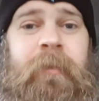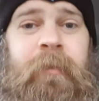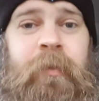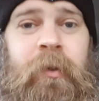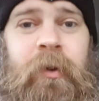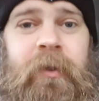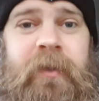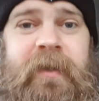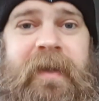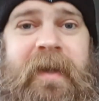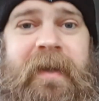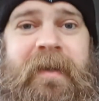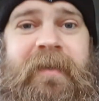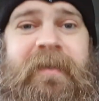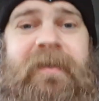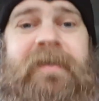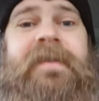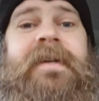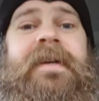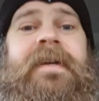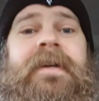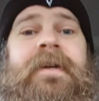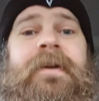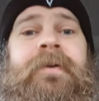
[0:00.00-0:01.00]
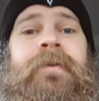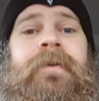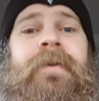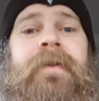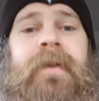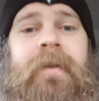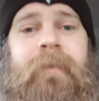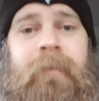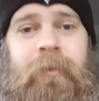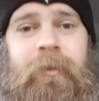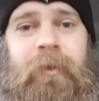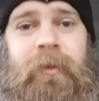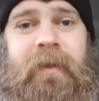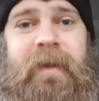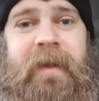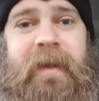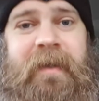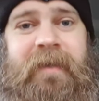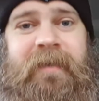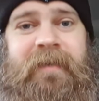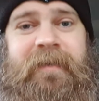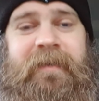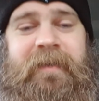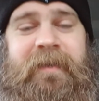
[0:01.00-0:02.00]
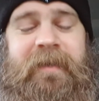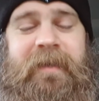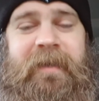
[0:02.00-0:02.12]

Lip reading: podcast, check out the broadcast,